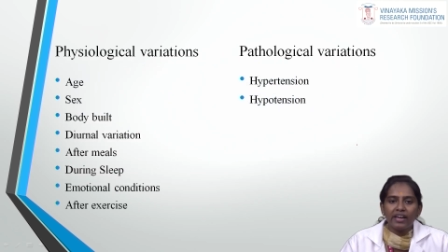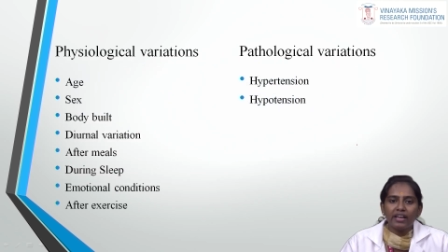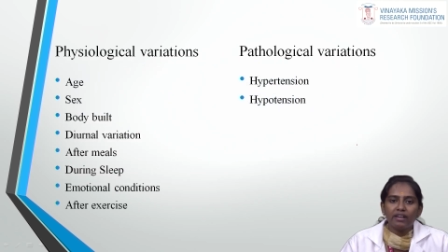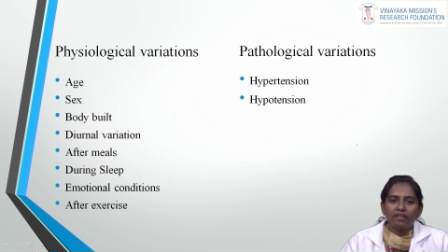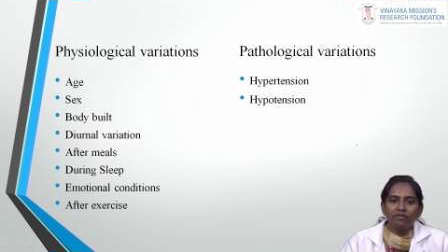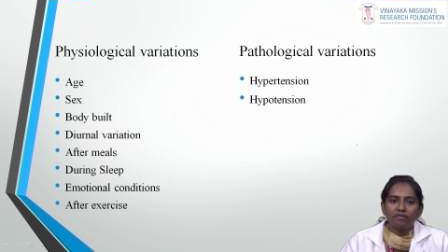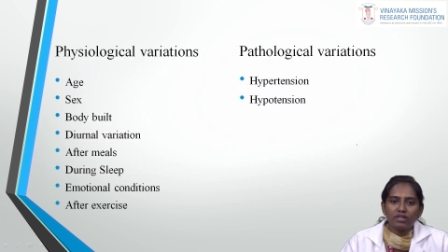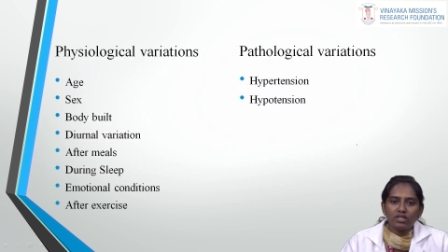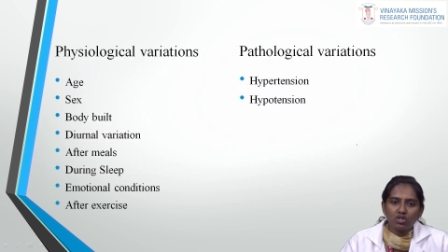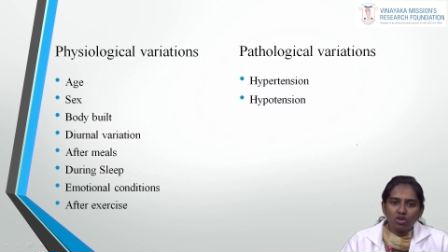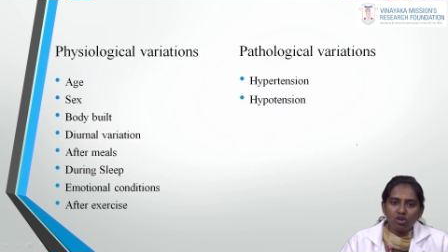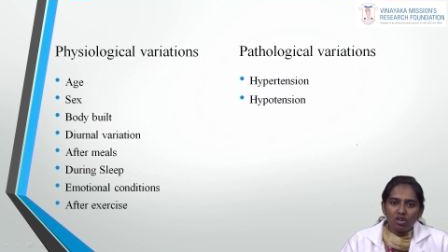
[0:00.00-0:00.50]

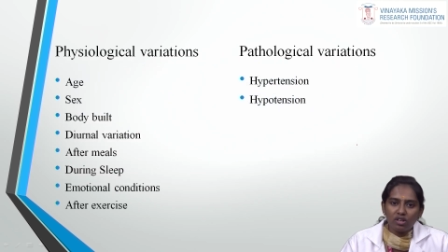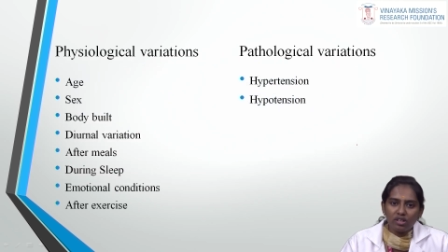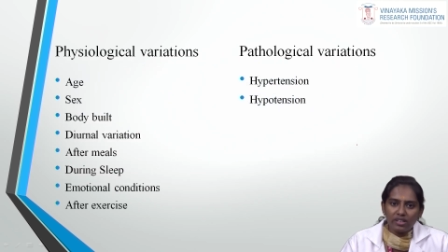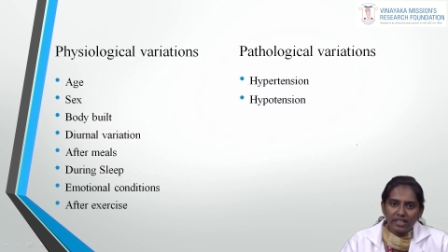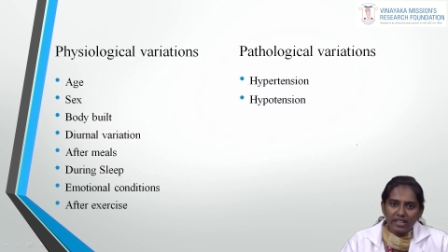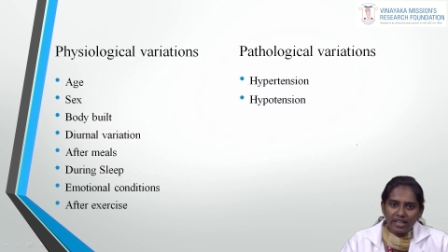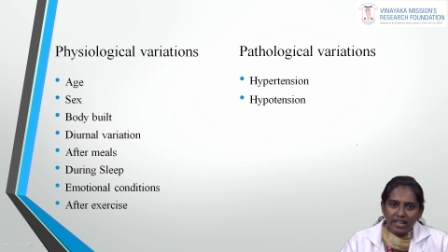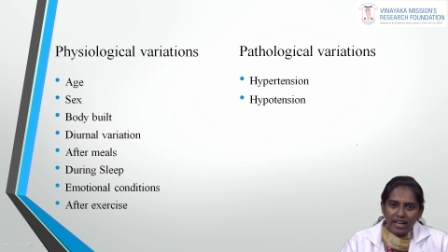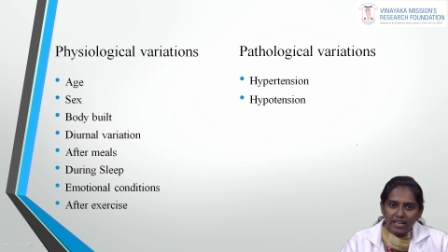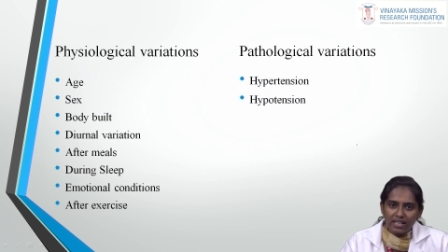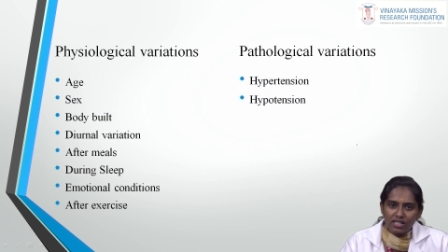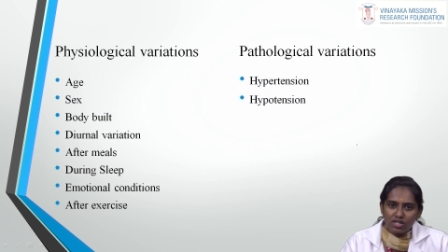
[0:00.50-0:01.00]
in which all
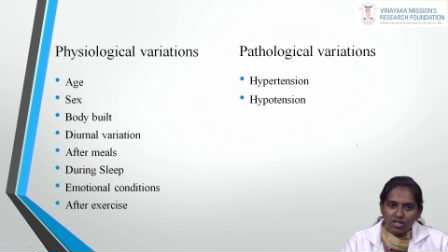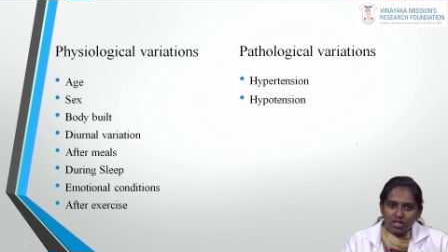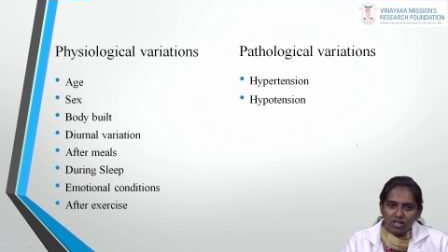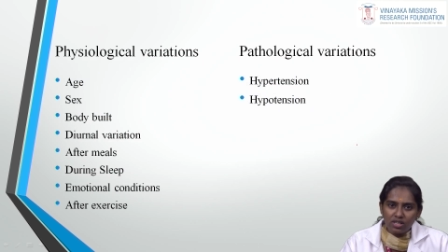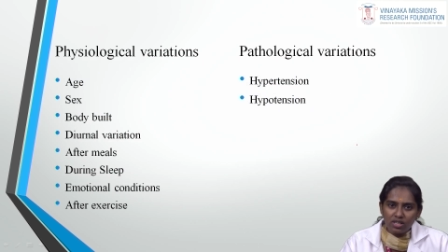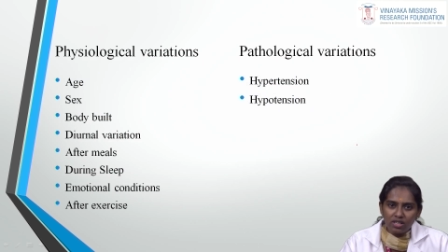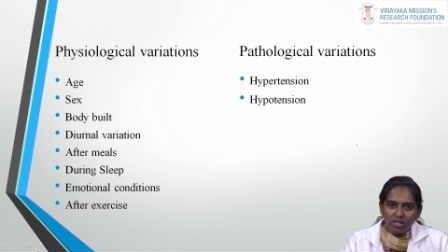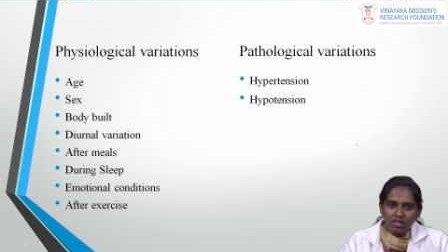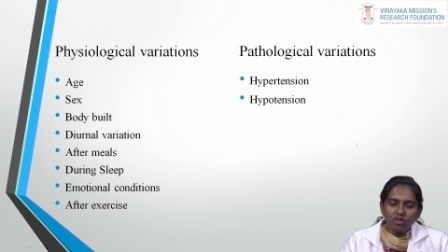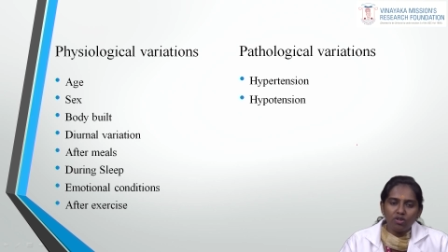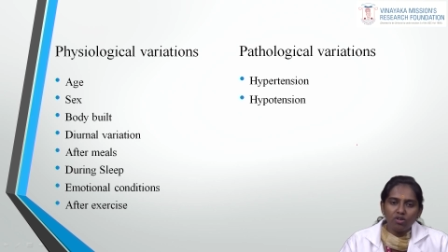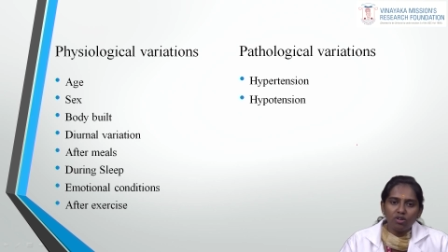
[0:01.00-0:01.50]
the
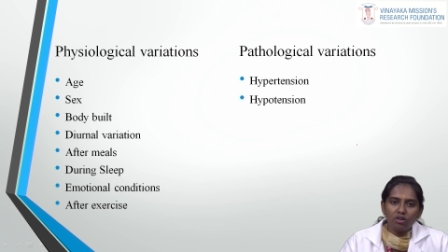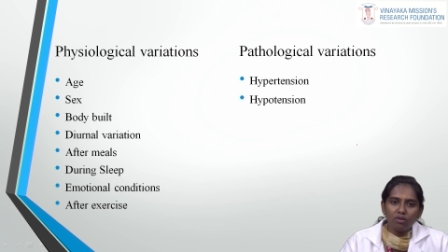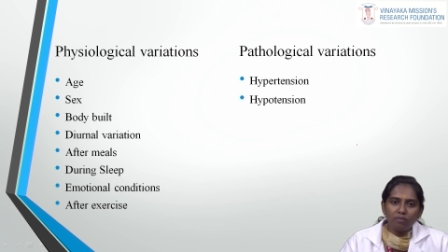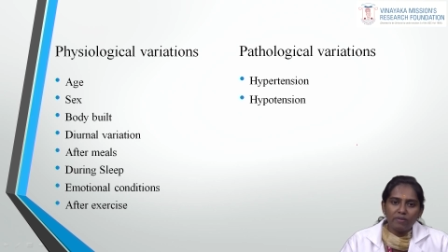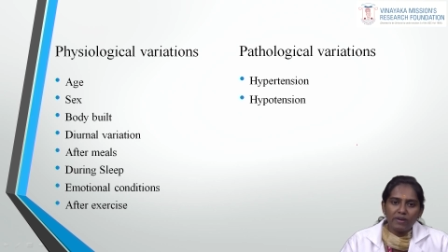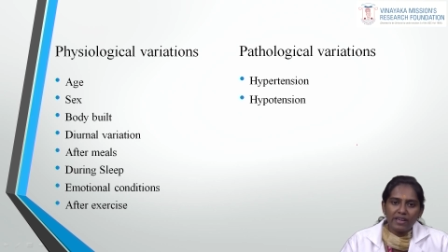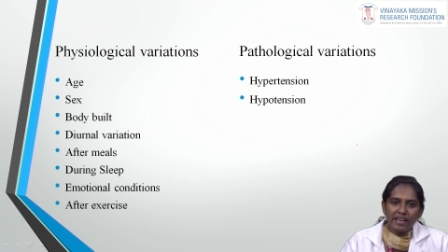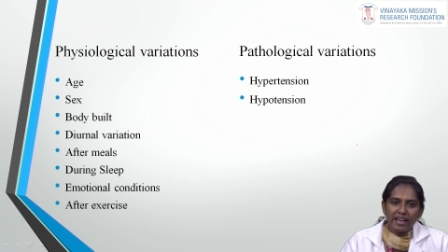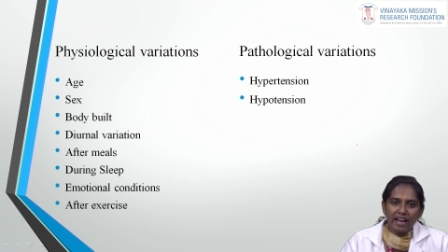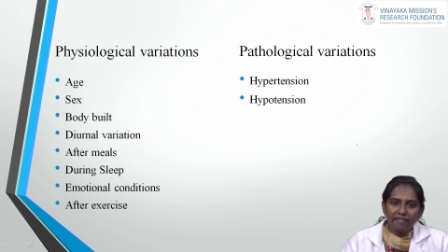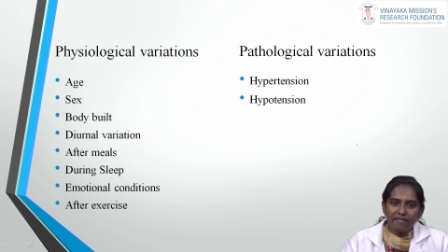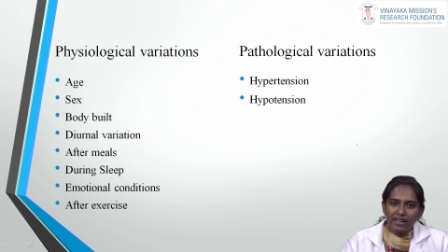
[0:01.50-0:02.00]
condition you will
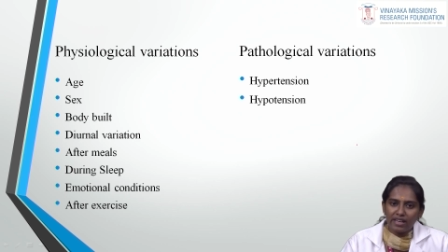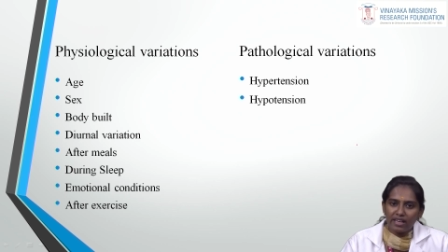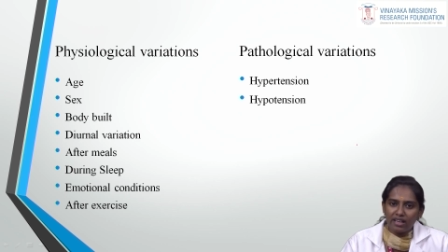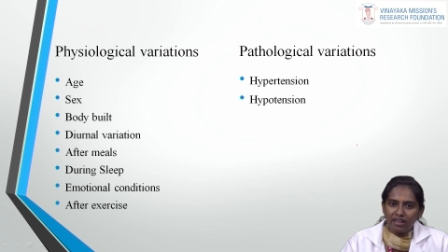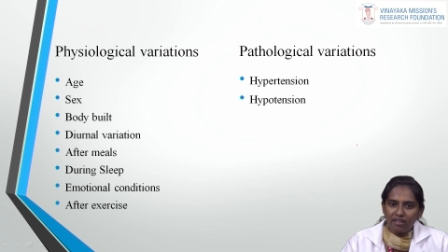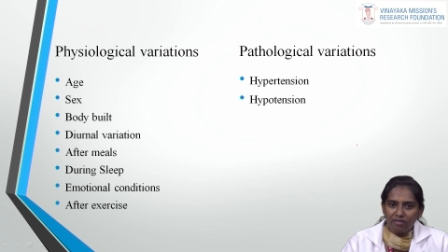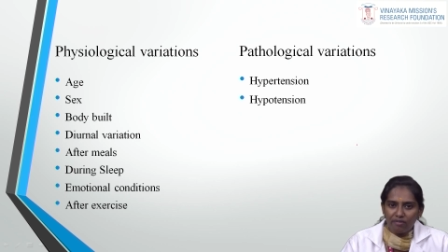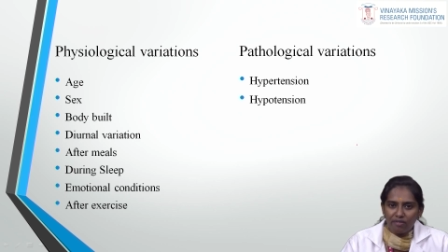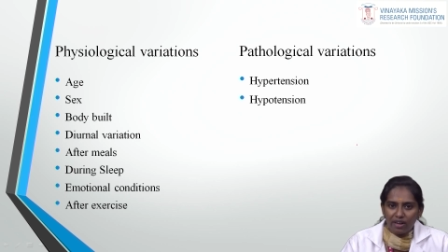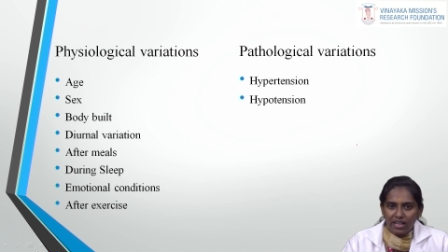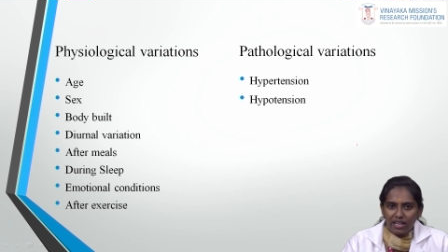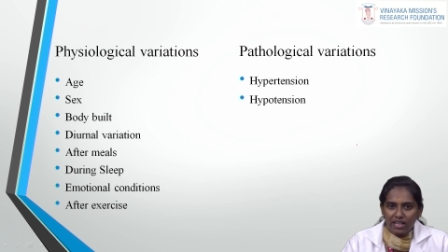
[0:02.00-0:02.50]
be having
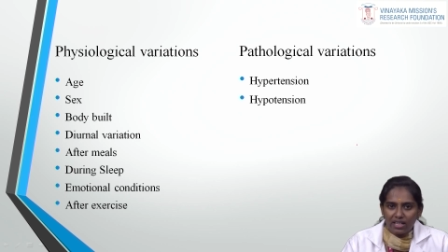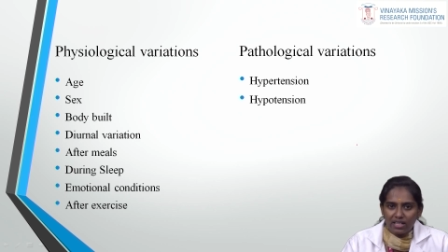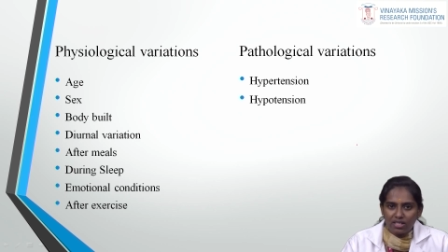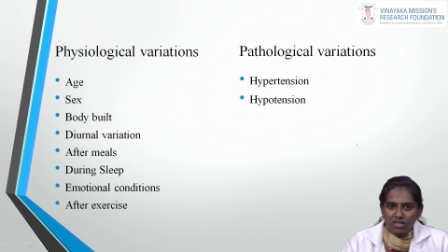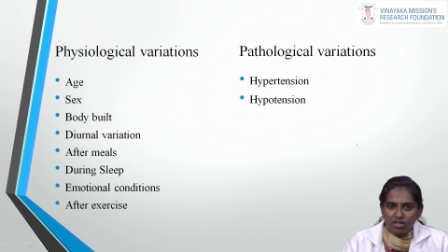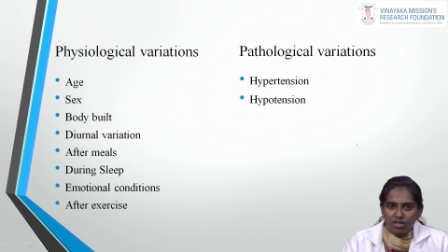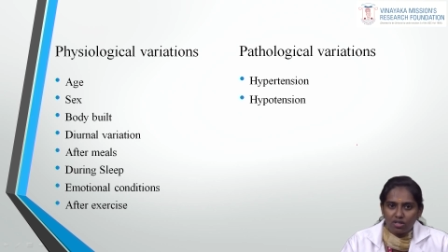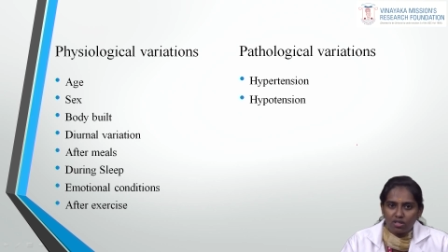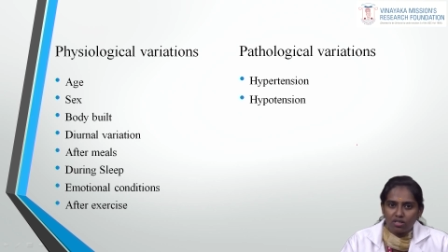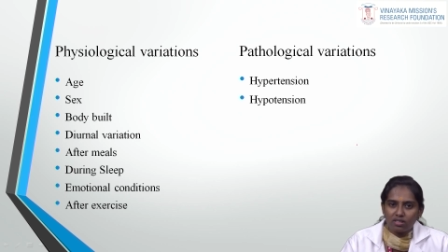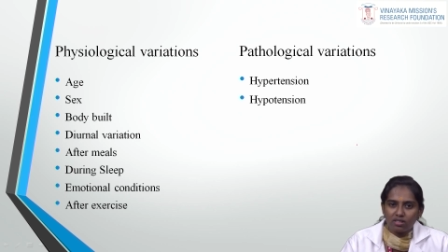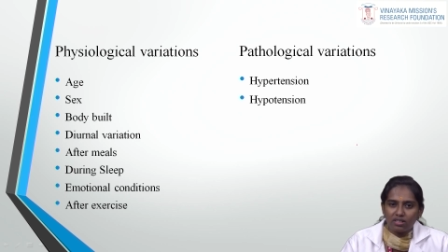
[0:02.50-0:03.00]
a
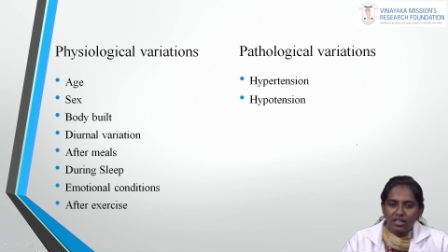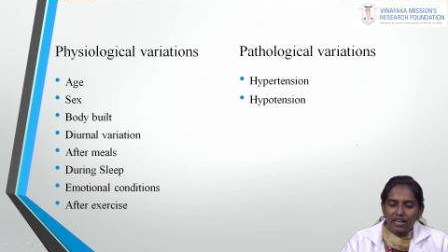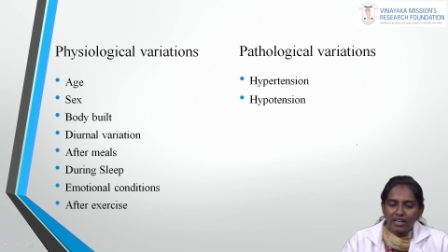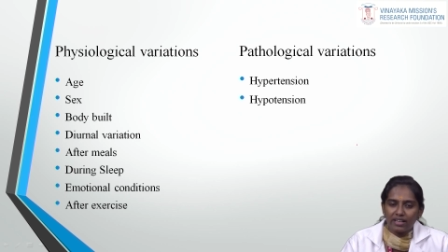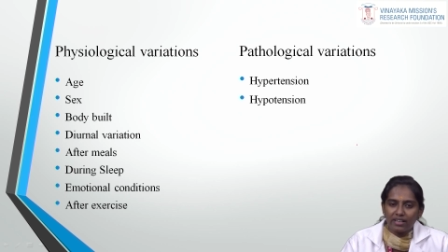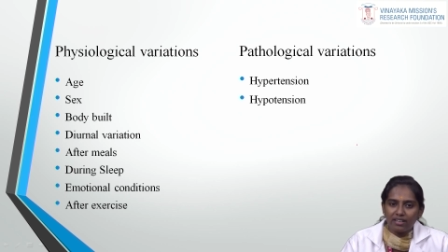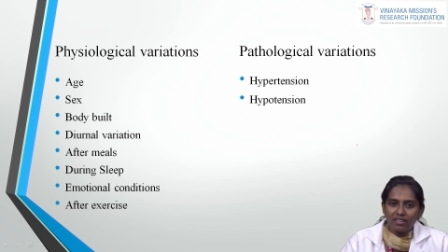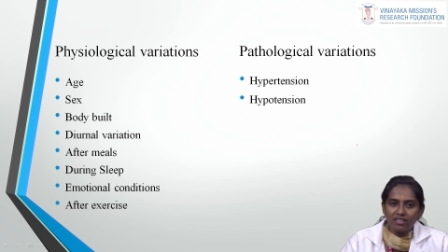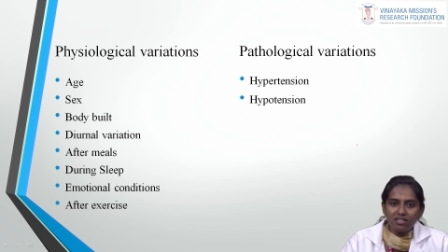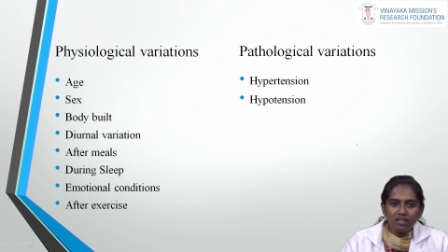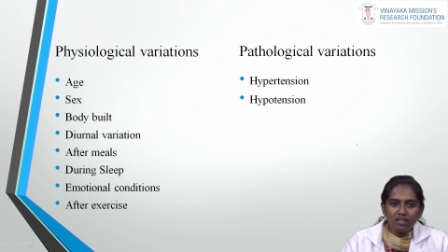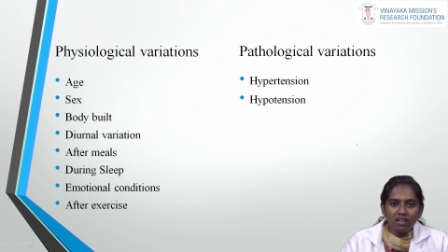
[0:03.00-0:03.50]
variations,
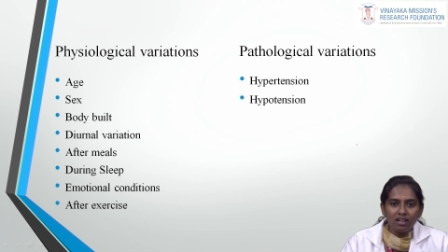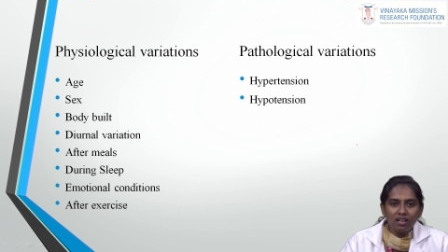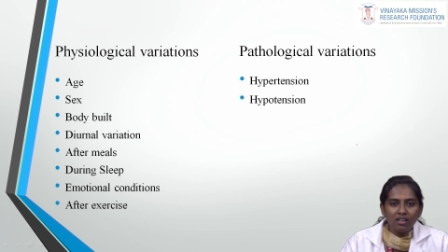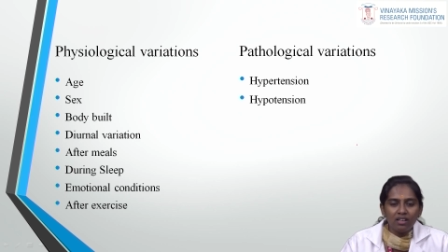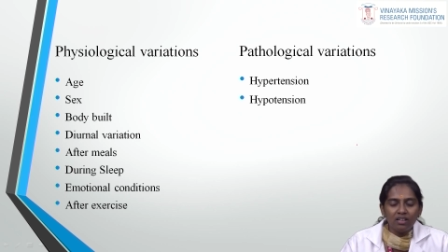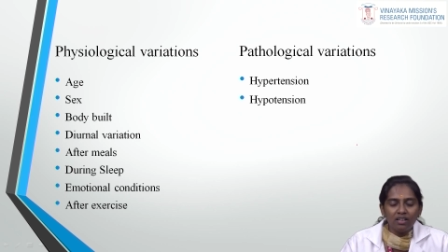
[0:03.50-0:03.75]
that is